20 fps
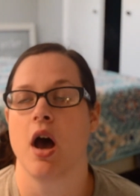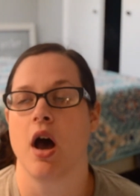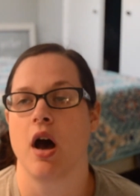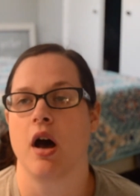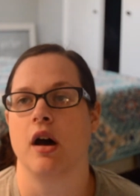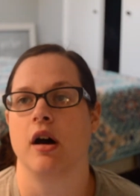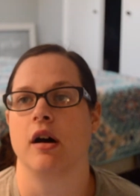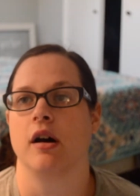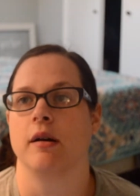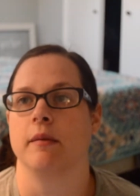
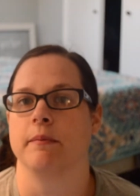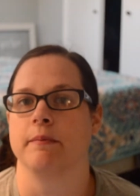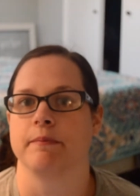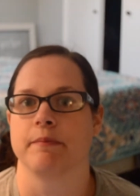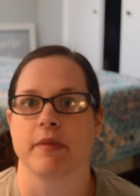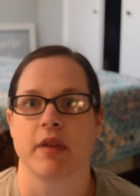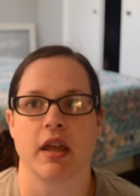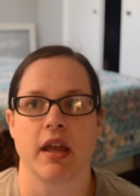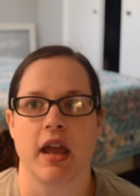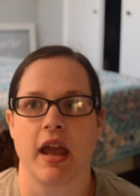
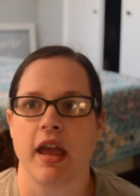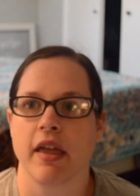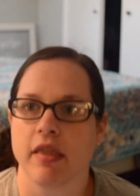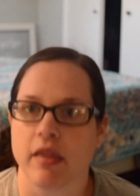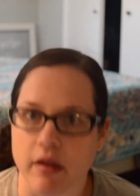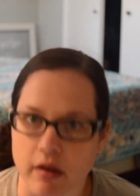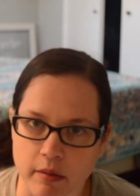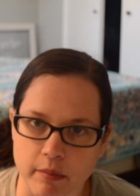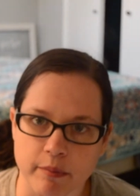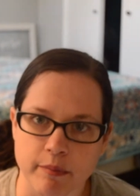
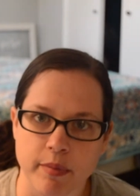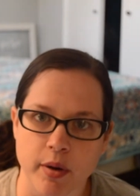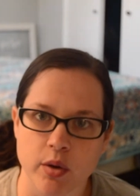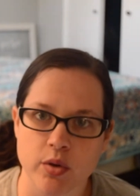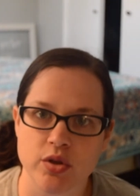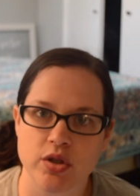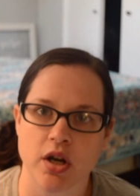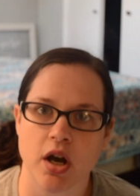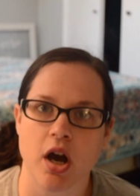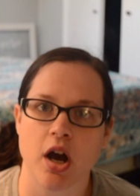and the
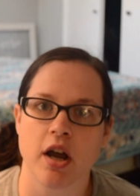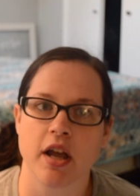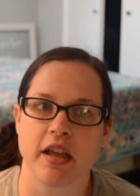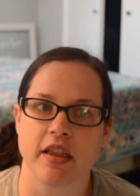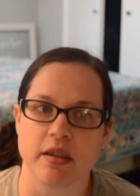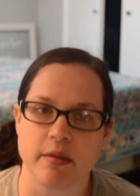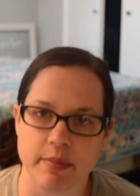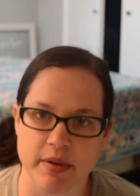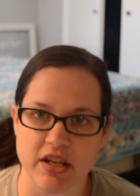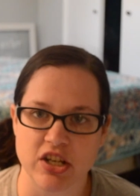boat dock
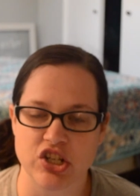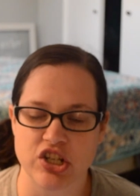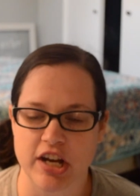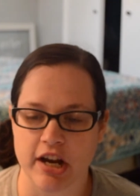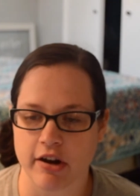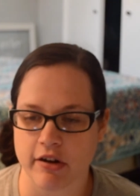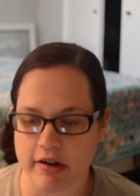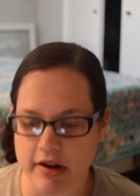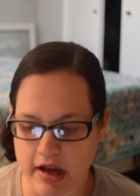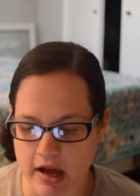and the beach
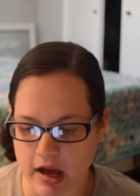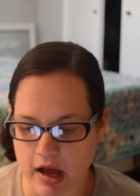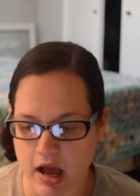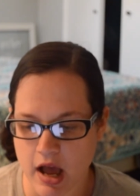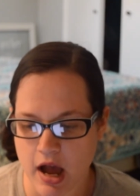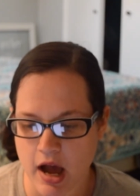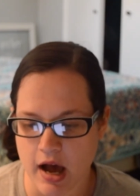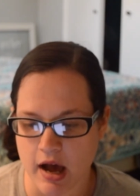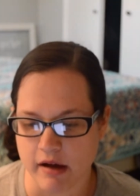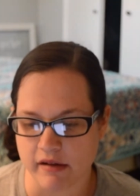area,
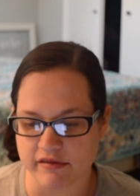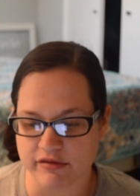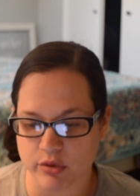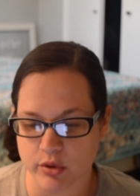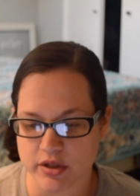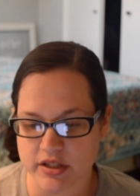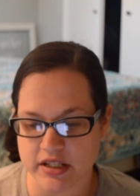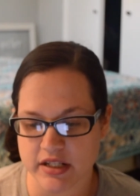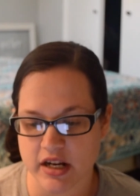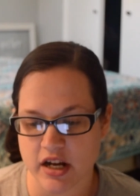
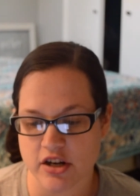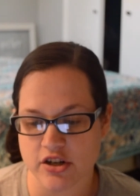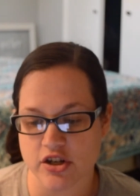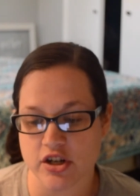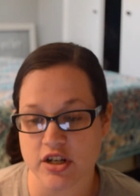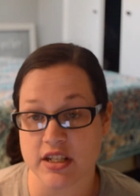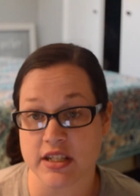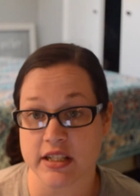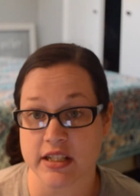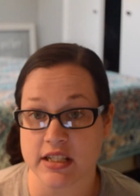
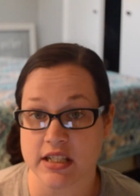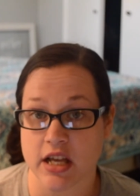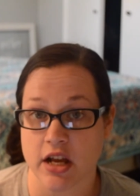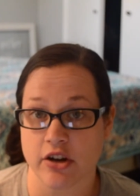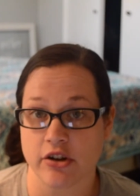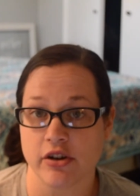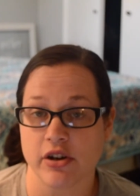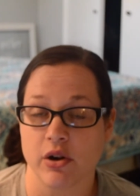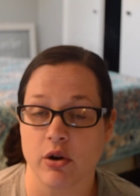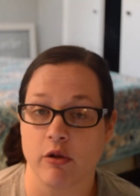1400,
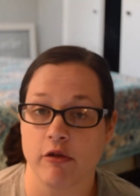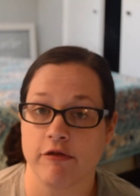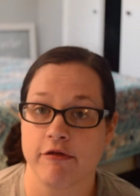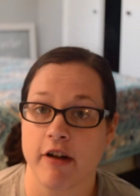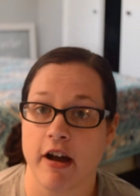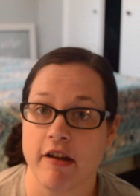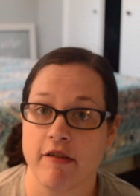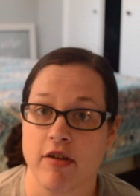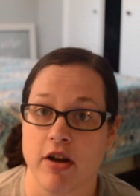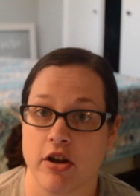600, or
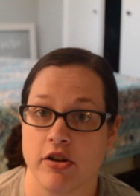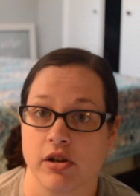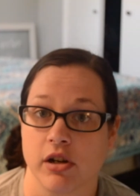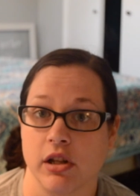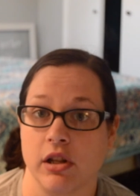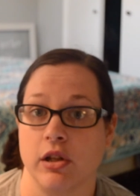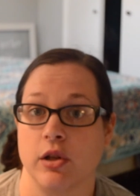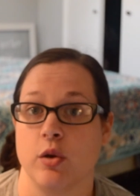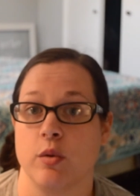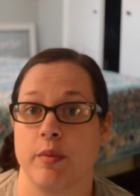
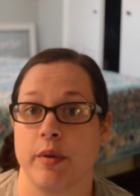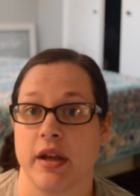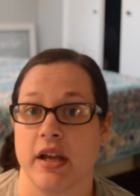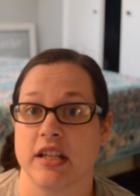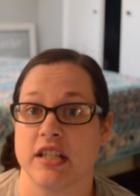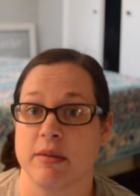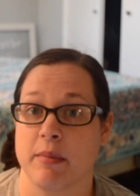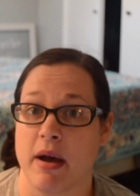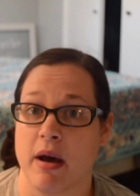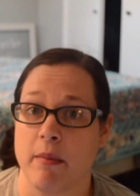500 Loop
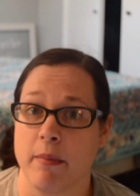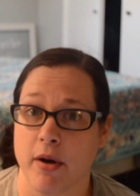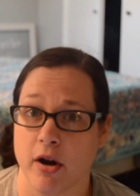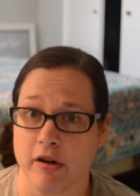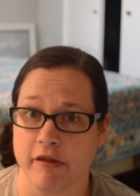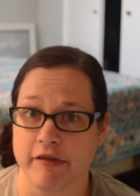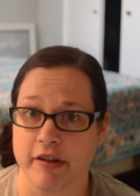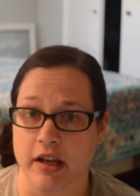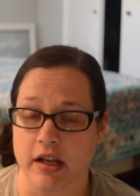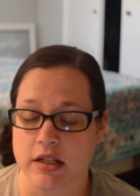is about
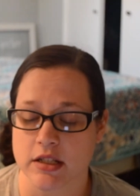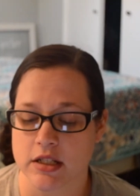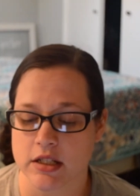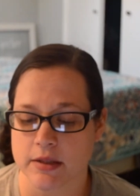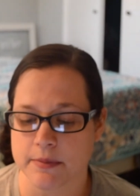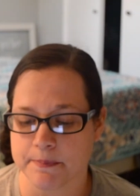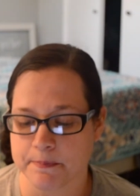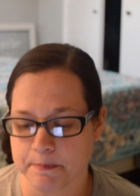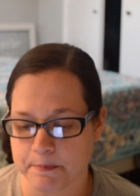perfect.